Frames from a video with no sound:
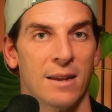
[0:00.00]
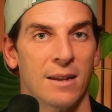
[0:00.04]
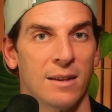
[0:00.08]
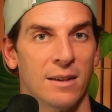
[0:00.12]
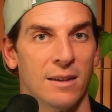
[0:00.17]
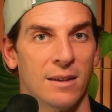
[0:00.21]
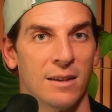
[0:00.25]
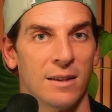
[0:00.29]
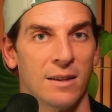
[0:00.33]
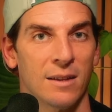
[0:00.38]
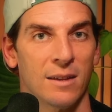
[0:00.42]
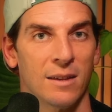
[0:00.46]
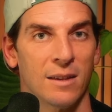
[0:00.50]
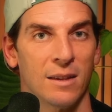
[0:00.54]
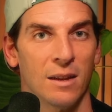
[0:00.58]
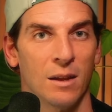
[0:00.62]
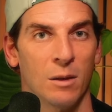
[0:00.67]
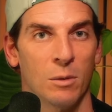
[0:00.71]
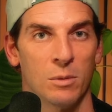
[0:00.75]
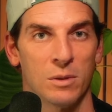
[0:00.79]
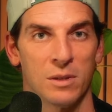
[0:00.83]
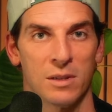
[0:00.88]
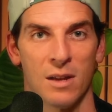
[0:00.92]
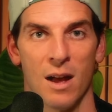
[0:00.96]

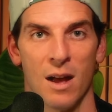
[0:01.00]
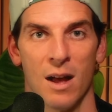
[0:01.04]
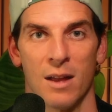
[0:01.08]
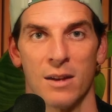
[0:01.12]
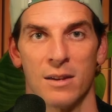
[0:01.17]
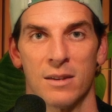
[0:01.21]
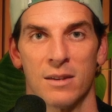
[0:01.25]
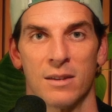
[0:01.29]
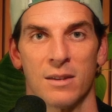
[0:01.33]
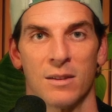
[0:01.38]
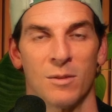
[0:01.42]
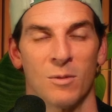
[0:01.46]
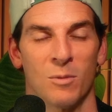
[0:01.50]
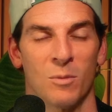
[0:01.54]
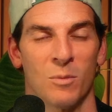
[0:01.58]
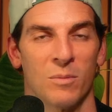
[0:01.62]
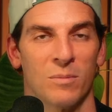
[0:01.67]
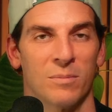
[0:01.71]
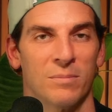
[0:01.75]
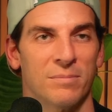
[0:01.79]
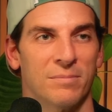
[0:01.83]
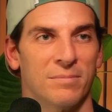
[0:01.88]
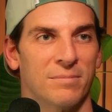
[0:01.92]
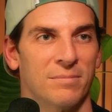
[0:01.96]
It was not
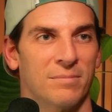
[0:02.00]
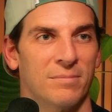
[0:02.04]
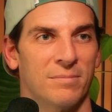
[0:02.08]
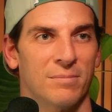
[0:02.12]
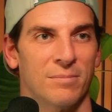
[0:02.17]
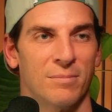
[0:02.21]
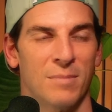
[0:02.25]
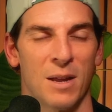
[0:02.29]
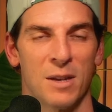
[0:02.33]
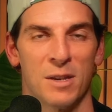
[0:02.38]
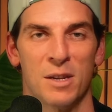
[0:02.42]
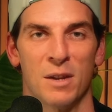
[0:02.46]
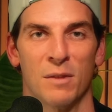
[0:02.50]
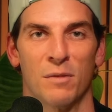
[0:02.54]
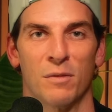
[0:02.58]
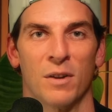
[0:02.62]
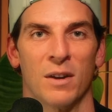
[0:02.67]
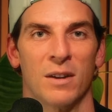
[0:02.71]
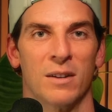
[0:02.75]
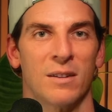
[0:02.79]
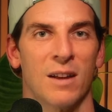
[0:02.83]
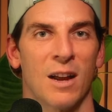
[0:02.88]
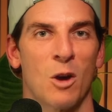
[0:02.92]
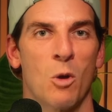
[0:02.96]
about
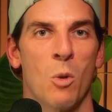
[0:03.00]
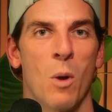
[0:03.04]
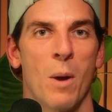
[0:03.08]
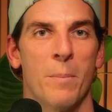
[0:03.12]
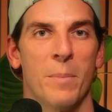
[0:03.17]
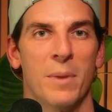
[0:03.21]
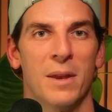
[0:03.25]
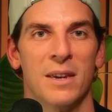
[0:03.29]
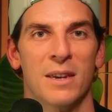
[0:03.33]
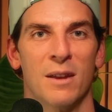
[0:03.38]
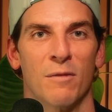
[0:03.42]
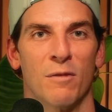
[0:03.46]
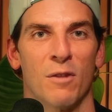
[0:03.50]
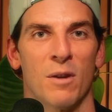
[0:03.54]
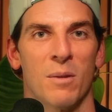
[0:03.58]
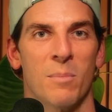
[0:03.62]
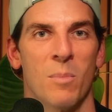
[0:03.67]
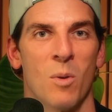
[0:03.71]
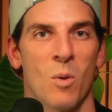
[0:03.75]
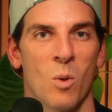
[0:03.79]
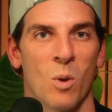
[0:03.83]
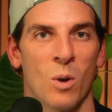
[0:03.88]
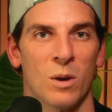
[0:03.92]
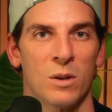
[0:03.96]
different equipment, different
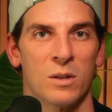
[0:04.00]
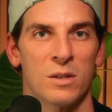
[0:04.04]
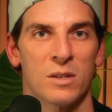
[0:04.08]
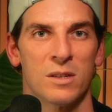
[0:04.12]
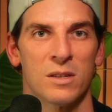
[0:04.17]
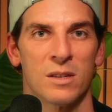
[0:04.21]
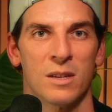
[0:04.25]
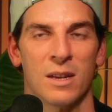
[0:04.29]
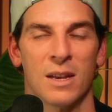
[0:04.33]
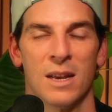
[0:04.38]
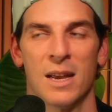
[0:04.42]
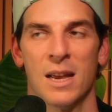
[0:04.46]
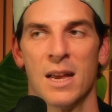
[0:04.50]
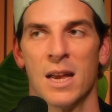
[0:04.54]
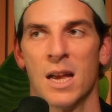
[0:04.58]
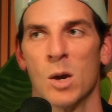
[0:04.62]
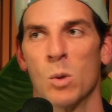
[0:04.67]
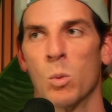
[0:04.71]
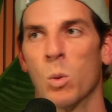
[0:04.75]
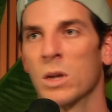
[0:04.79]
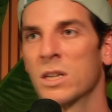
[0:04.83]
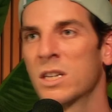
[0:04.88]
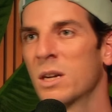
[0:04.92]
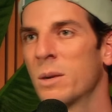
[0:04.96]
boards.
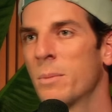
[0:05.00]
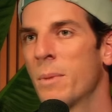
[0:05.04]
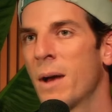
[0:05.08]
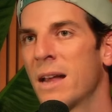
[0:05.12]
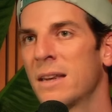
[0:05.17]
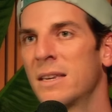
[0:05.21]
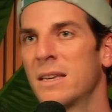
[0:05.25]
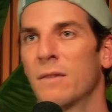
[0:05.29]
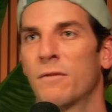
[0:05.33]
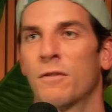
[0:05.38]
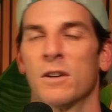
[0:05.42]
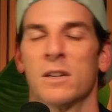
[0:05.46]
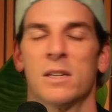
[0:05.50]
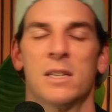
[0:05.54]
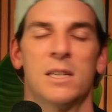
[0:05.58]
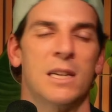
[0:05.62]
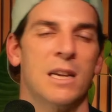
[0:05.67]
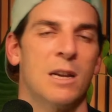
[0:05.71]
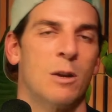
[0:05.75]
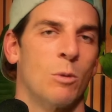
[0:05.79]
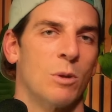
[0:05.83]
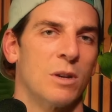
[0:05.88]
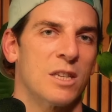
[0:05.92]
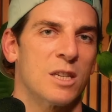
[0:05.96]
It wasn't about different
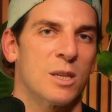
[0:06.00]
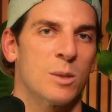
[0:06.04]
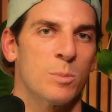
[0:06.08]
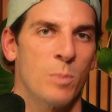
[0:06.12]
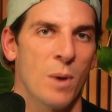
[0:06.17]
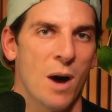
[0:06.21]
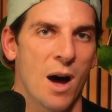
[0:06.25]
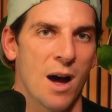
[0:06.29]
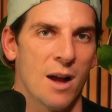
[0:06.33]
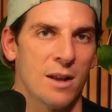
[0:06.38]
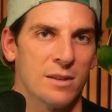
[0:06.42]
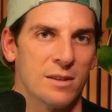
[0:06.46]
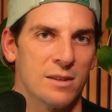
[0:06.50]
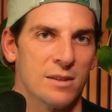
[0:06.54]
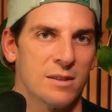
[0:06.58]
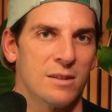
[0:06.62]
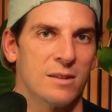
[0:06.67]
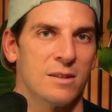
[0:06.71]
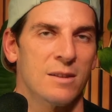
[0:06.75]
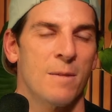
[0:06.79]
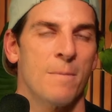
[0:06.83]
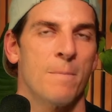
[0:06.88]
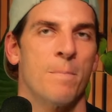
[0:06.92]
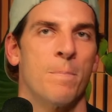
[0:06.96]
secret
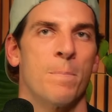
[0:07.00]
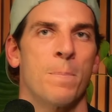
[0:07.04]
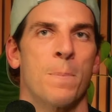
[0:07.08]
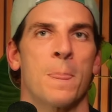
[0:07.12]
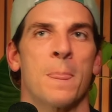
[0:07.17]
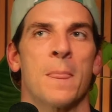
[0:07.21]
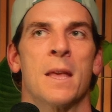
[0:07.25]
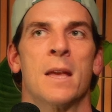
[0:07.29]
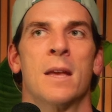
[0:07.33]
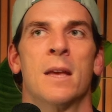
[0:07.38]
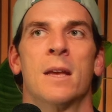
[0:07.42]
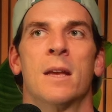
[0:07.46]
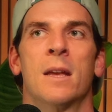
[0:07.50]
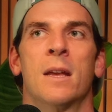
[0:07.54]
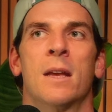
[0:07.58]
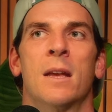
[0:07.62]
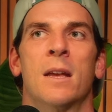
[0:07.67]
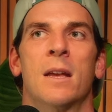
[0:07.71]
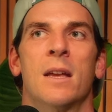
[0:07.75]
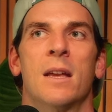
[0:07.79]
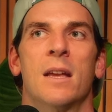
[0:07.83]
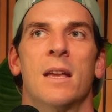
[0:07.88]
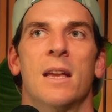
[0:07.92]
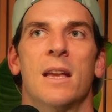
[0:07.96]
spots.
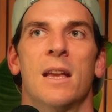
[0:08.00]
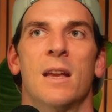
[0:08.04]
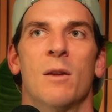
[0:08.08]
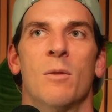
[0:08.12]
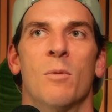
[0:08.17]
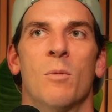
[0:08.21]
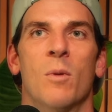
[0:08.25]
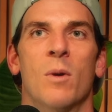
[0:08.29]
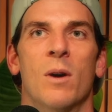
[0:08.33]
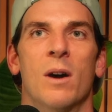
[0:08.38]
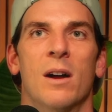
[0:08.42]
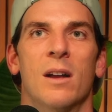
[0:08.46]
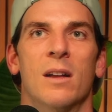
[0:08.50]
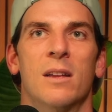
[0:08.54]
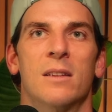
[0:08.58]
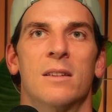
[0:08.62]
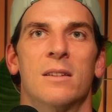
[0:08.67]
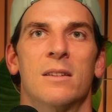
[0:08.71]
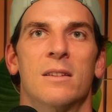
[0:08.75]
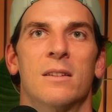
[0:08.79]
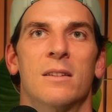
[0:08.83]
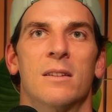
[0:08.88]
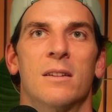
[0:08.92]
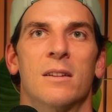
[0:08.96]
It
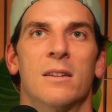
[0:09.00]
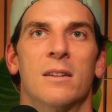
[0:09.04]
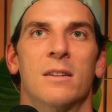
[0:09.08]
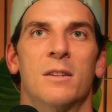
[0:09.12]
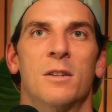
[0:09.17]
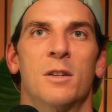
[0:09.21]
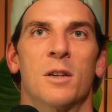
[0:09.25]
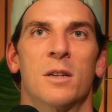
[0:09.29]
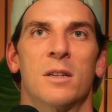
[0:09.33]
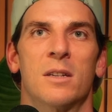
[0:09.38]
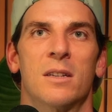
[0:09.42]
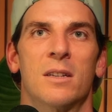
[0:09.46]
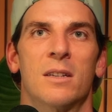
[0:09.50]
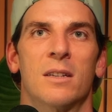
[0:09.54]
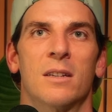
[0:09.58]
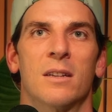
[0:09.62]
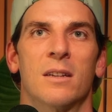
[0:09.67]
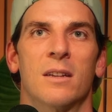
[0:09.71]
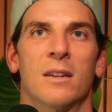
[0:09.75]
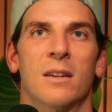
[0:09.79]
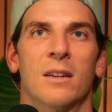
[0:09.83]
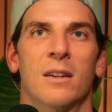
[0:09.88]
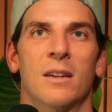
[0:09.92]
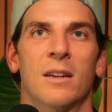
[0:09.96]
was just
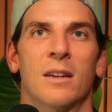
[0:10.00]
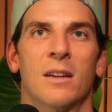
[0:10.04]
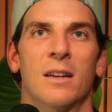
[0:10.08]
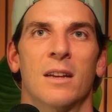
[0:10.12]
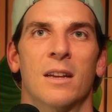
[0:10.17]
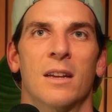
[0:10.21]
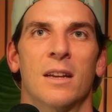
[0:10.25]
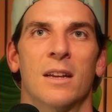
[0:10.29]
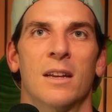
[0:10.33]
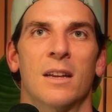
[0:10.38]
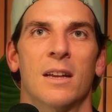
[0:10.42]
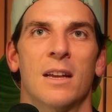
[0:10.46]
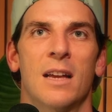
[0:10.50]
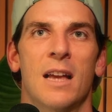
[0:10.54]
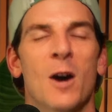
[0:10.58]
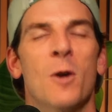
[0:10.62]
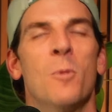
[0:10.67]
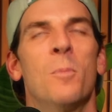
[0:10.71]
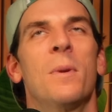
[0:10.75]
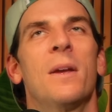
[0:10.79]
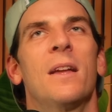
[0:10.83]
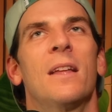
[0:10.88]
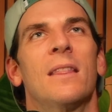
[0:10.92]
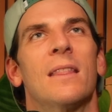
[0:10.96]

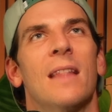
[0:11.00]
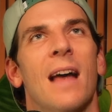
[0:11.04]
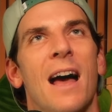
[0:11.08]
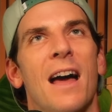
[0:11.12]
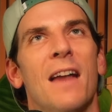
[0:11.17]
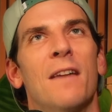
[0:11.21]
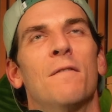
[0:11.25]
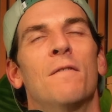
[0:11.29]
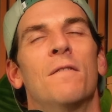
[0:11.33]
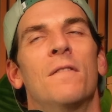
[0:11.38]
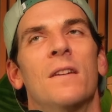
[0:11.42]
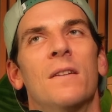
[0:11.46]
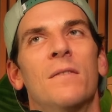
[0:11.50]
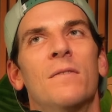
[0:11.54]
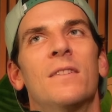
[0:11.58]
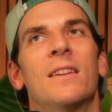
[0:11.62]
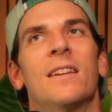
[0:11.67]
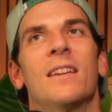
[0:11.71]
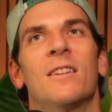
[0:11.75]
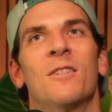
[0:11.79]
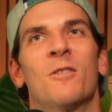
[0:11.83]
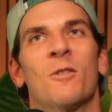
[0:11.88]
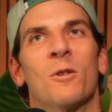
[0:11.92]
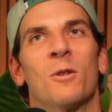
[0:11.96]
helping that
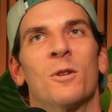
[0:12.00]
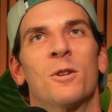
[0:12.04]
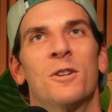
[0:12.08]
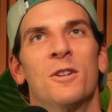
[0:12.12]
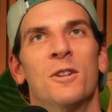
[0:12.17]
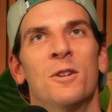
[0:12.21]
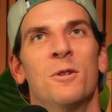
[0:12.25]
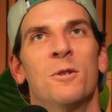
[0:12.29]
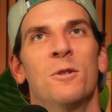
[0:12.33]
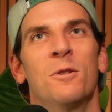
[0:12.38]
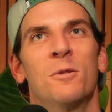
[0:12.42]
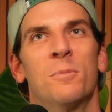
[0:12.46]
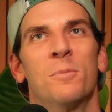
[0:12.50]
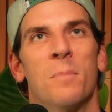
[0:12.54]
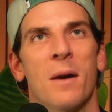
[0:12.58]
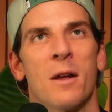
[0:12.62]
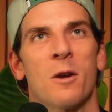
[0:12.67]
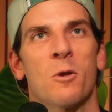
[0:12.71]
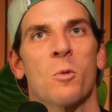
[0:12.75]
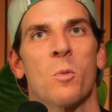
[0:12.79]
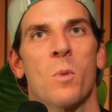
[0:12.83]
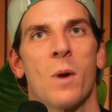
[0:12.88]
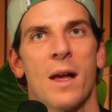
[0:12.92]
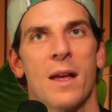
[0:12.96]
15-year-old choose
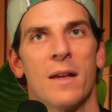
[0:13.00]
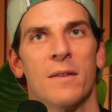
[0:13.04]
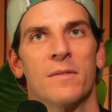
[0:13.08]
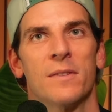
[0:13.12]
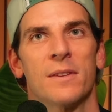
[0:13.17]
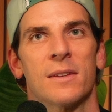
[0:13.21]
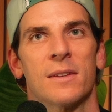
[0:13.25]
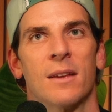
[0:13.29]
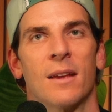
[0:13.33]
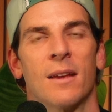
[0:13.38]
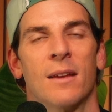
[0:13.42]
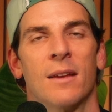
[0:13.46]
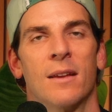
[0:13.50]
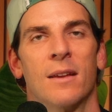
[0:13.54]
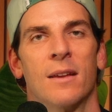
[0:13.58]
better waves.